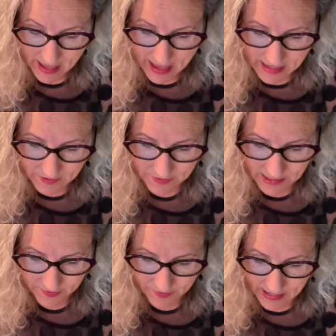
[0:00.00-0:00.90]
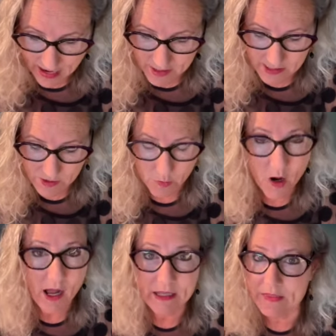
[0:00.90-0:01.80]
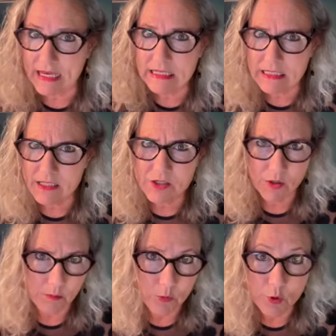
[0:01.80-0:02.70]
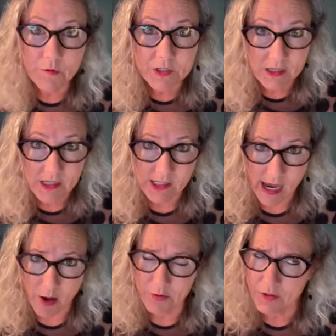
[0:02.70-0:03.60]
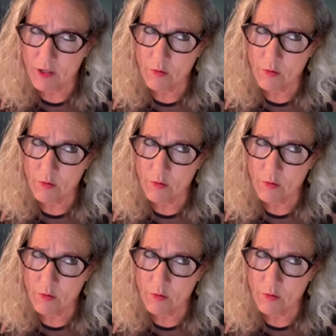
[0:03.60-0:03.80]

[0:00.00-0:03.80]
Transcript: and that that is why they need to move to the south,